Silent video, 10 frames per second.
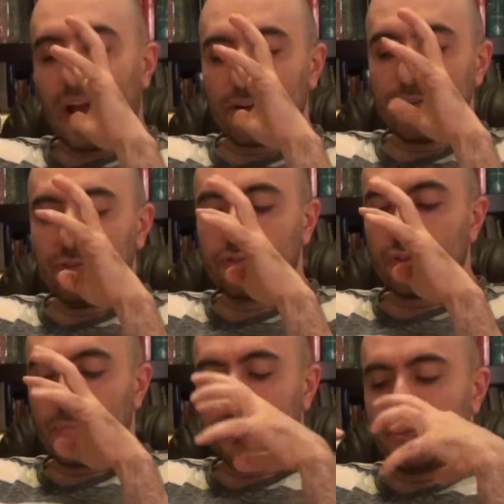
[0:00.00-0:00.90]
don't use
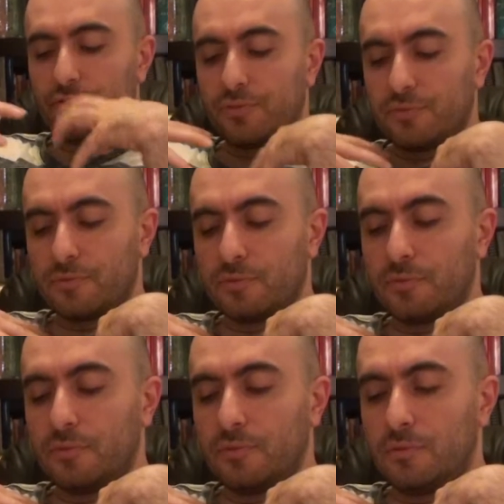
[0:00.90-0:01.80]
so much
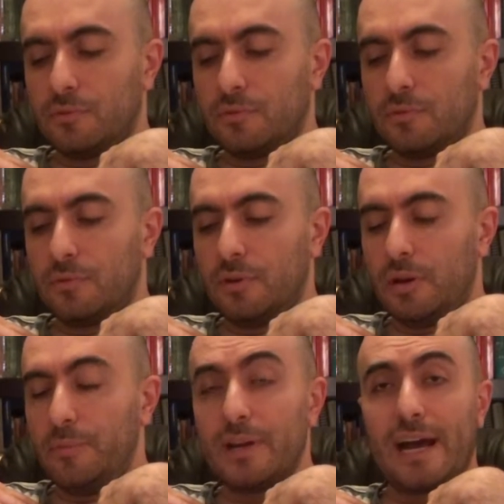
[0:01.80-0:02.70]

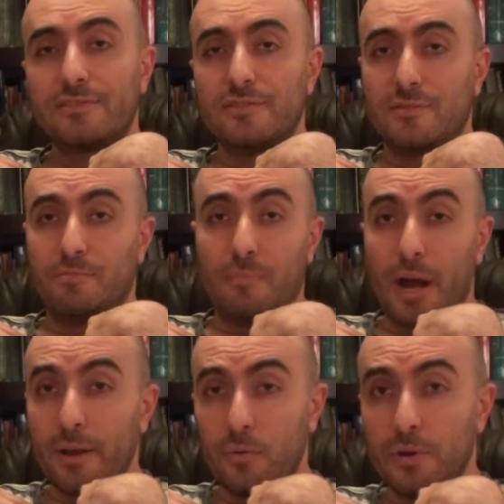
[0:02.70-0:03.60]
amino acids in
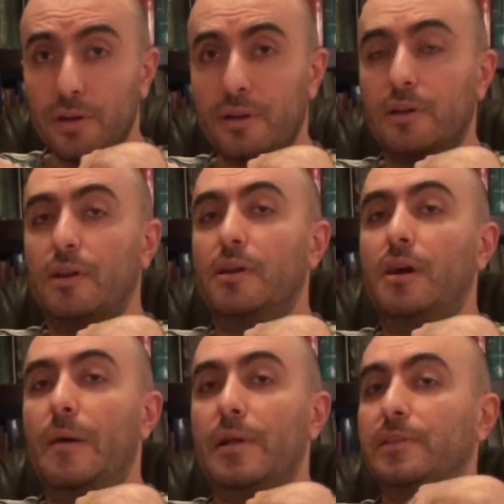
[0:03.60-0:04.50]
my work.
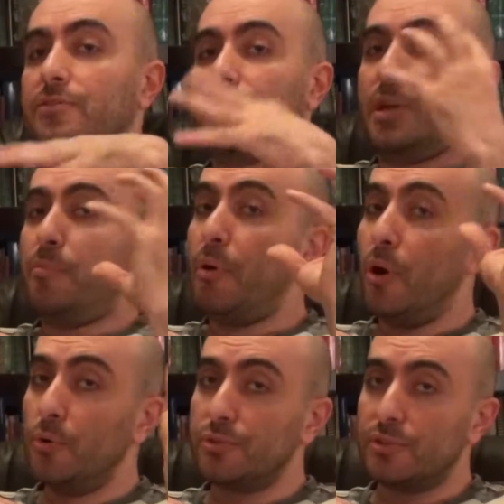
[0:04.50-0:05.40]
I'm not necessarily
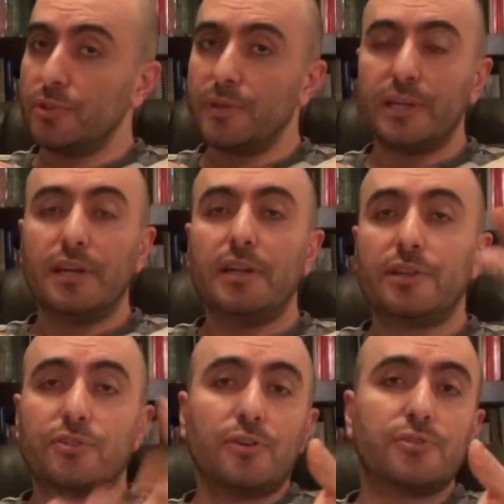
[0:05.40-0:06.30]
opposed to it.
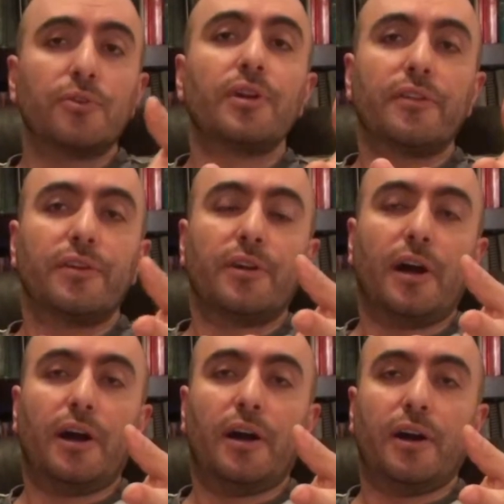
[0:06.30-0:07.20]
There's also another
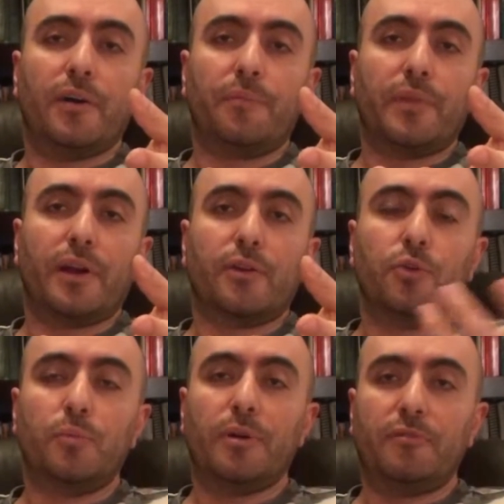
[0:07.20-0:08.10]

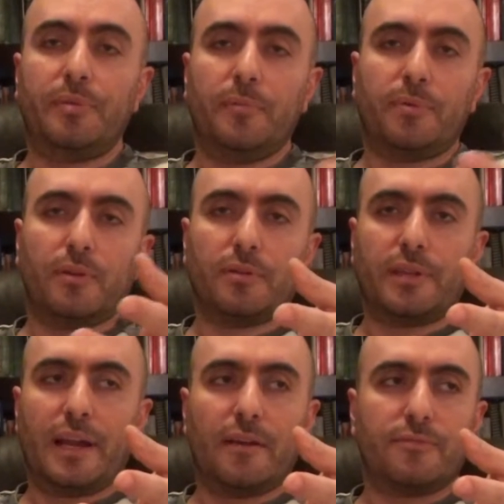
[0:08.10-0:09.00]
group of people
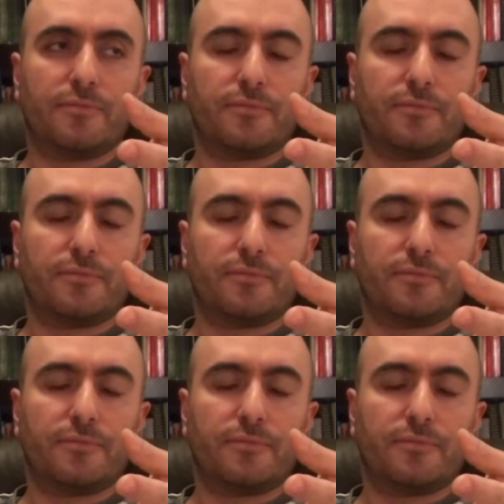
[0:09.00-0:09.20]
that I'm